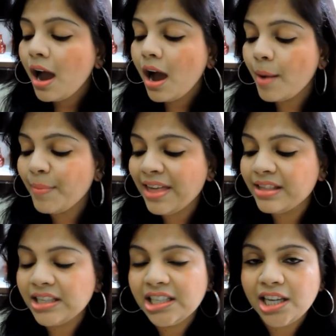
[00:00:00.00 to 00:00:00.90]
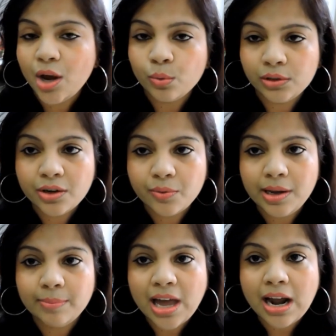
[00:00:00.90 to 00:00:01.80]
um, and this is the only
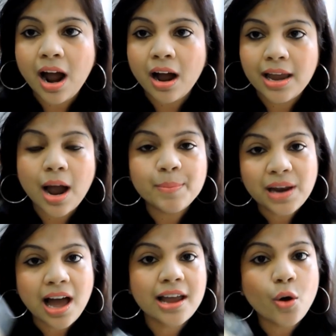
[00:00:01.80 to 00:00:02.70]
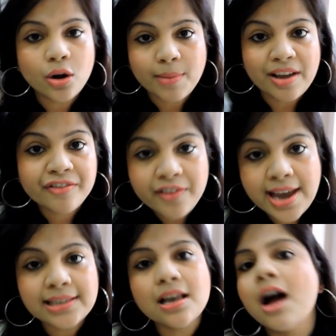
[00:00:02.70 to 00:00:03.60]
cream that I apply on my
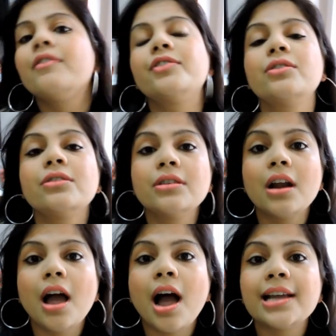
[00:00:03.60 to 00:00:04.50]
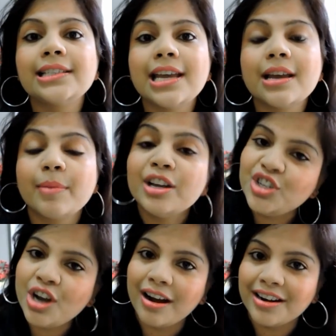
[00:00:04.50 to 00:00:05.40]
face after I take my
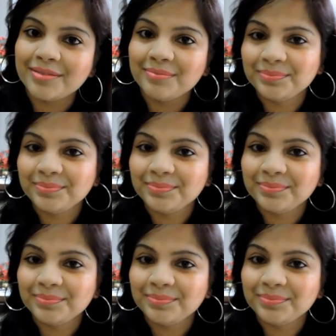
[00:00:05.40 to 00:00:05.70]
shower